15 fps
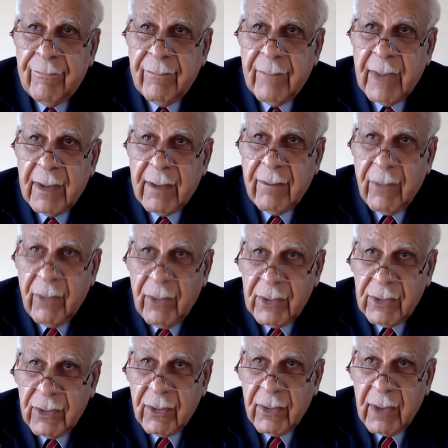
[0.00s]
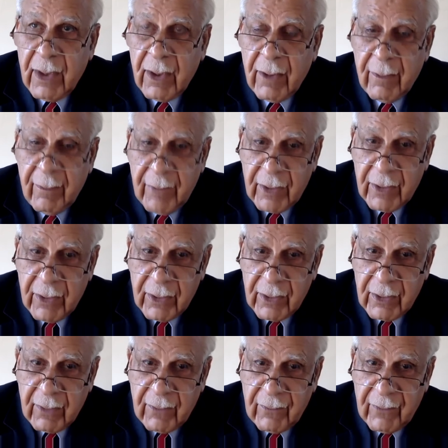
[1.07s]
But more so now
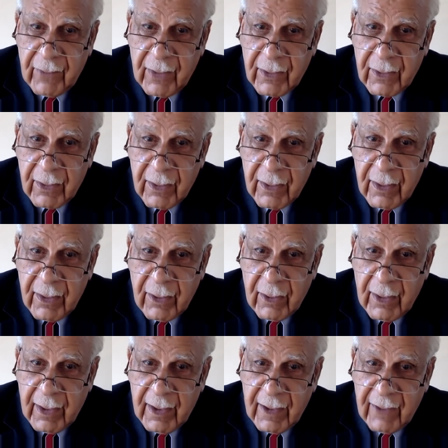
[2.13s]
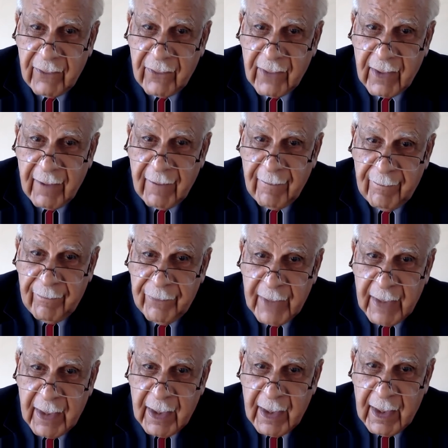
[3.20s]
because of the oil industry
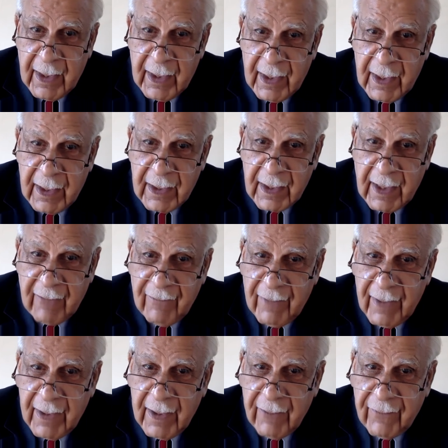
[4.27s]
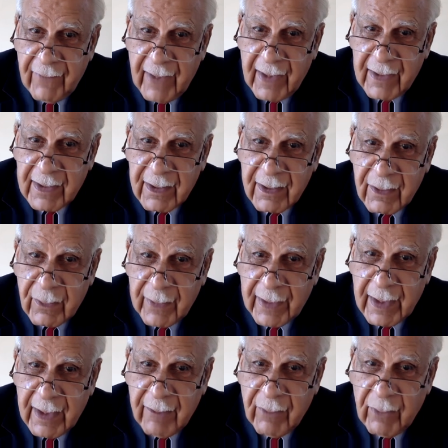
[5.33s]
is heavily, fast,
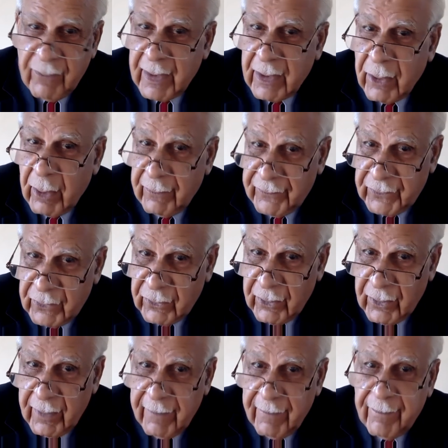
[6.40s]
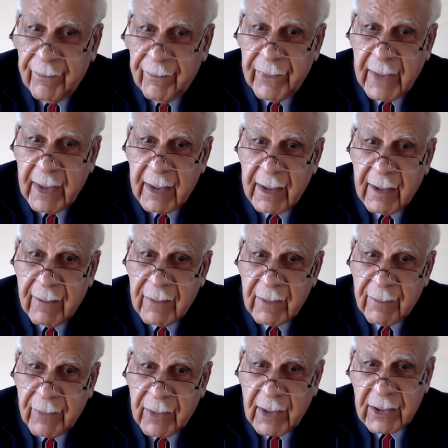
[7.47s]
quickly moving offshore in terms
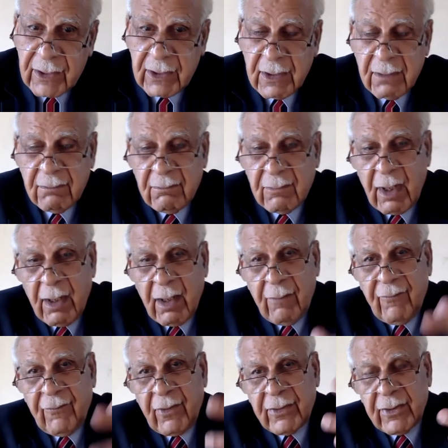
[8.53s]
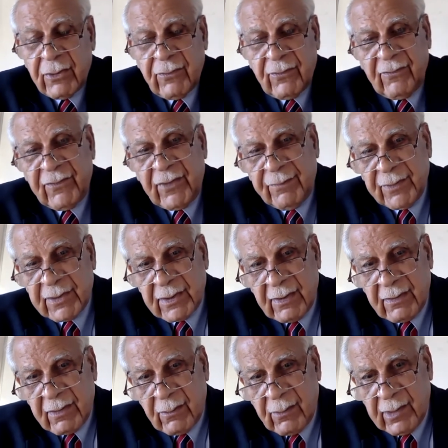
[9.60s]
of production. Now, 40 to
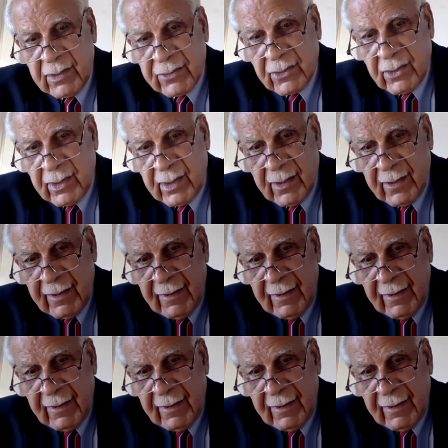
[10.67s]
50% of the world's oil